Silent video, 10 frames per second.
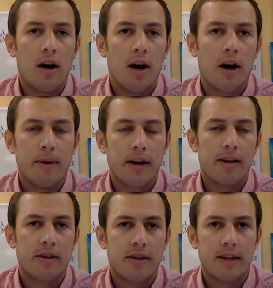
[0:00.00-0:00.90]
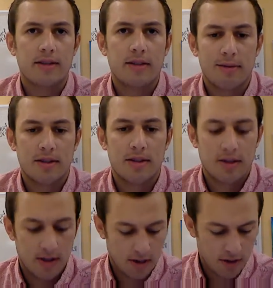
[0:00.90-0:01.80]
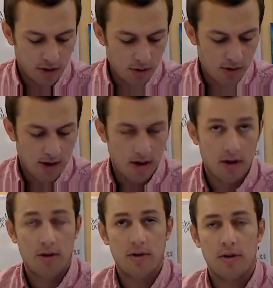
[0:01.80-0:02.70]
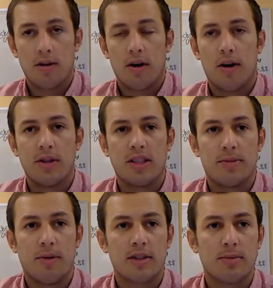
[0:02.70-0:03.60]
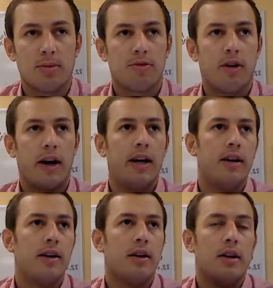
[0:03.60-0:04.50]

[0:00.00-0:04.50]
on the back of your ticket stub it says that you are responsible for any